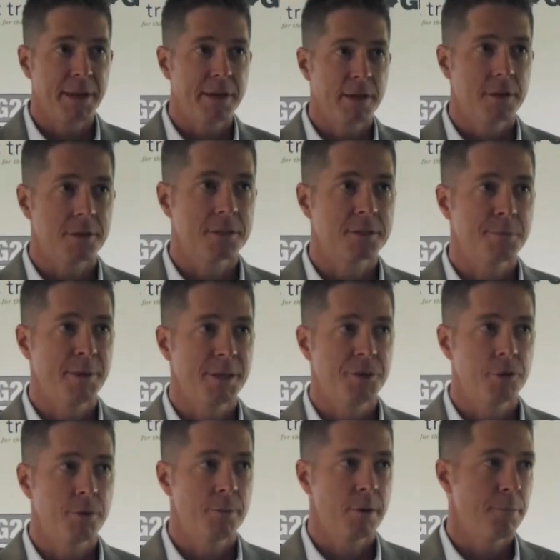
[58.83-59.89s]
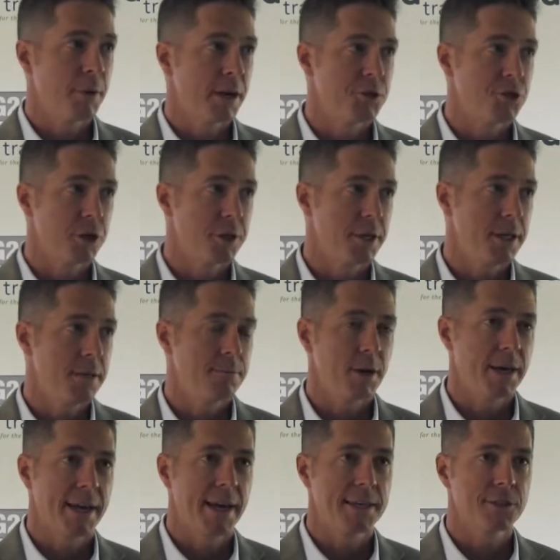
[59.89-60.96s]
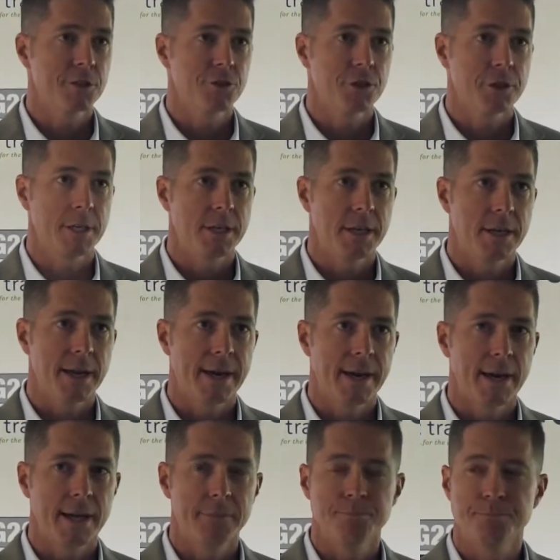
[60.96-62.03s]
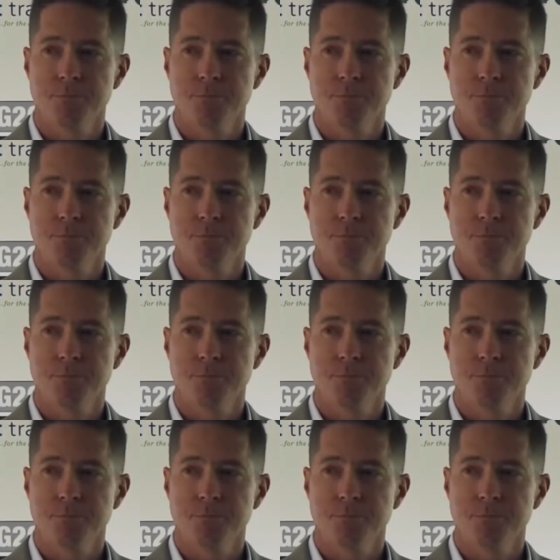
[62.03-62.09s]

here to speak to you about my journey, my cancer journey that I had.